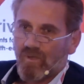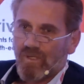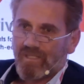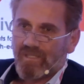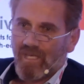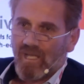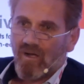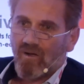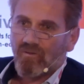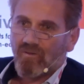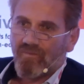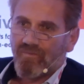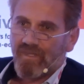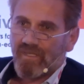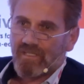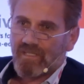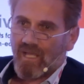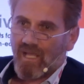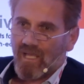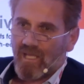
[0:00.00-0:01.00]
we see out of
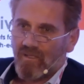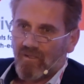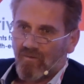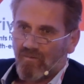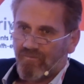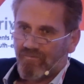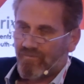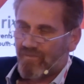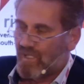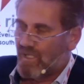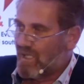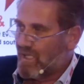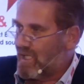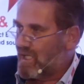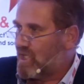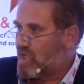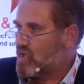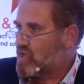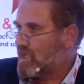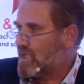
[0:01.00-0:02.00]
this kind of
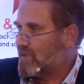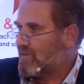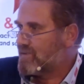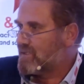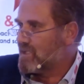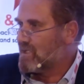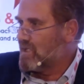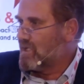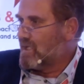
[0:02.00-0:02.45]
initiatives.